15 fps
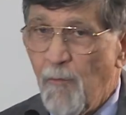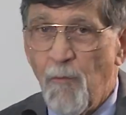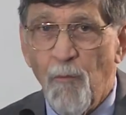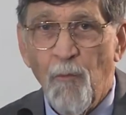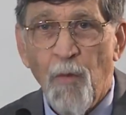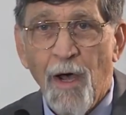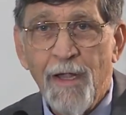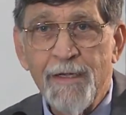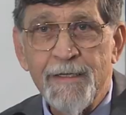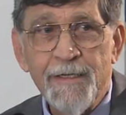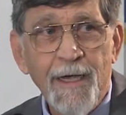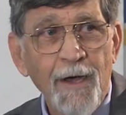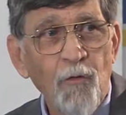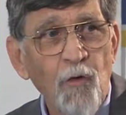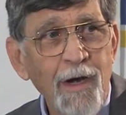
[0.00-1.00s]
but
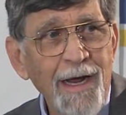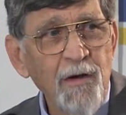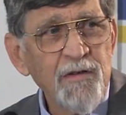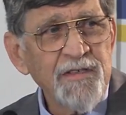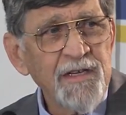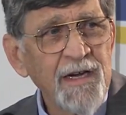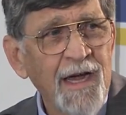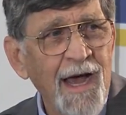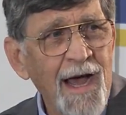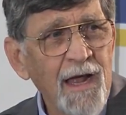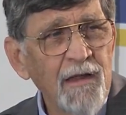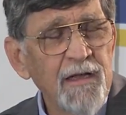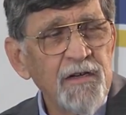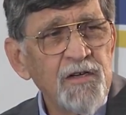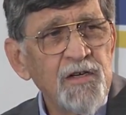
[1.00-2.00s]
uh, when I was in
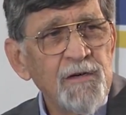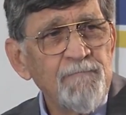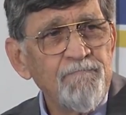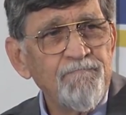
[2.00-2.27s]
college,